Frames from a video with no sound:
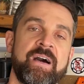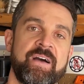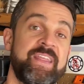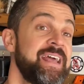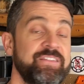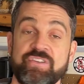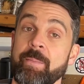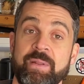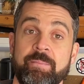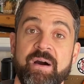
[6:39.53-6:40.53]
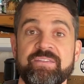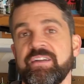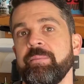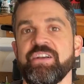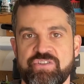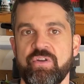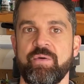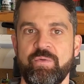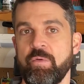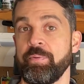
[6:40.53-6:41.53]
the next couple of months, and I'll make sure
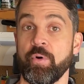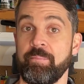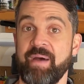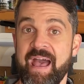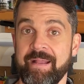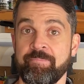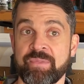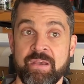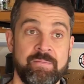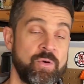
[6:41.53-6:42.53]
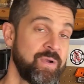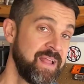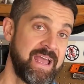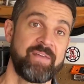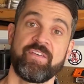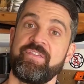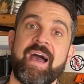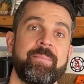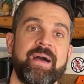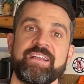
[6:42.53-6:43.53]
that we report back. But we're going to have the
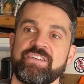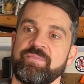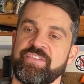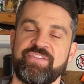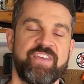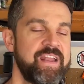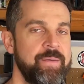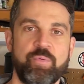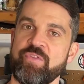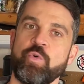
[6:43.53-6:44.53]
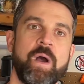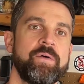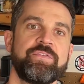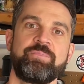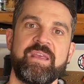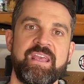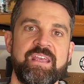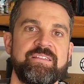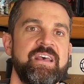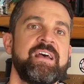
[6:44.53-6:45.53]
fat bike set up with 12
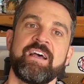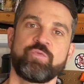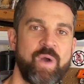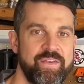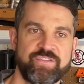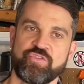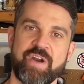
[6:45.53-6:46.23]
speeds, as well as the